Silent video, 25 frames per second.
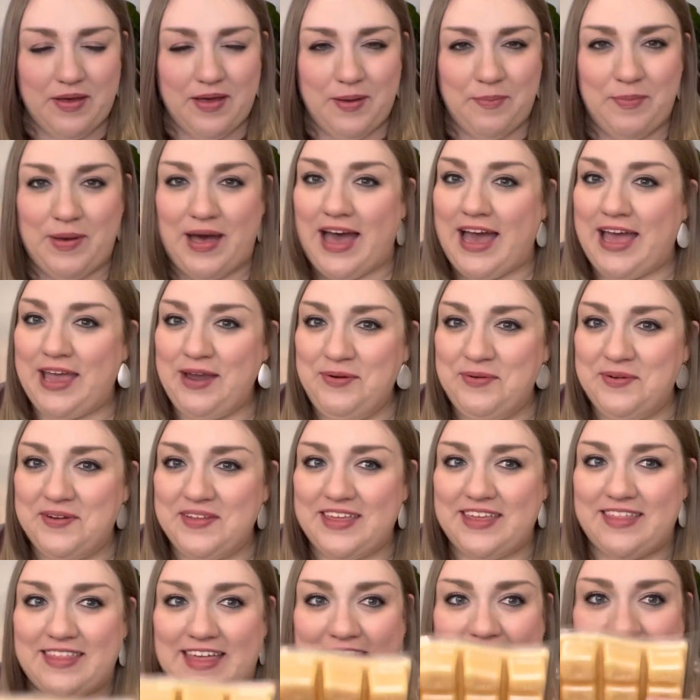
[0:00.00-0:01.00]
but I
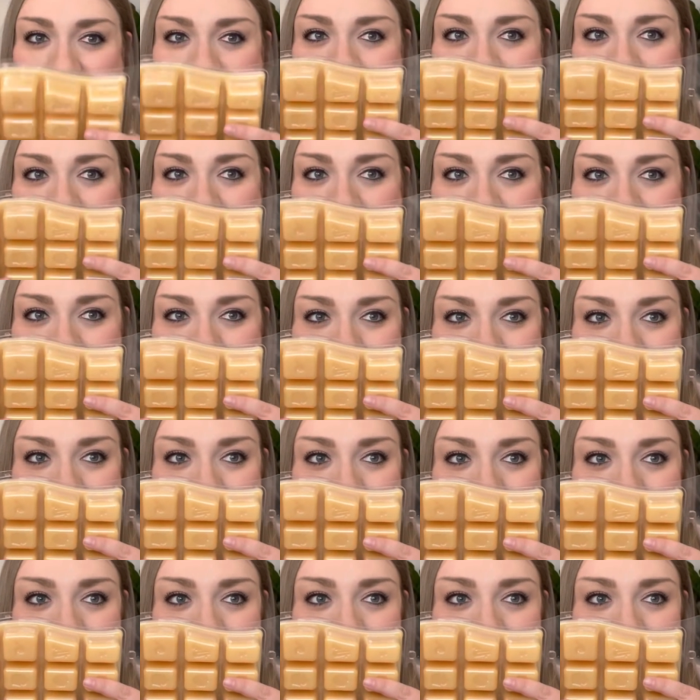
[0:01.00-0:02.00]
really like it actually,